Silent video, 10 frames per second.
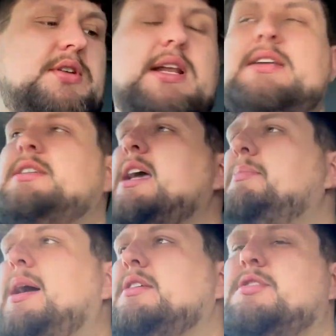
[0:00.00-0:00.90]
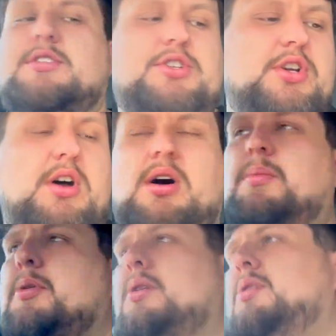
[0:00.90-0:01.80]
let's get back to the job.
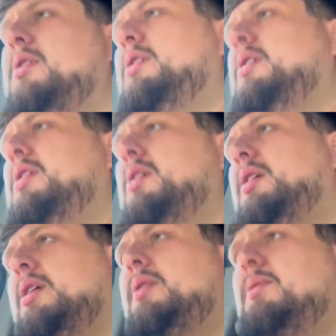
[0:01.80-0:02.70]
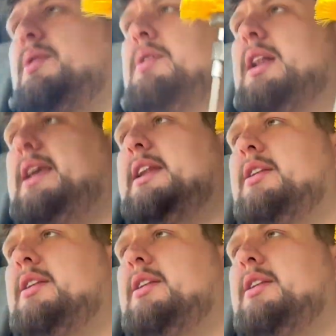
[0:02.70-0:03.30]
We'll clean it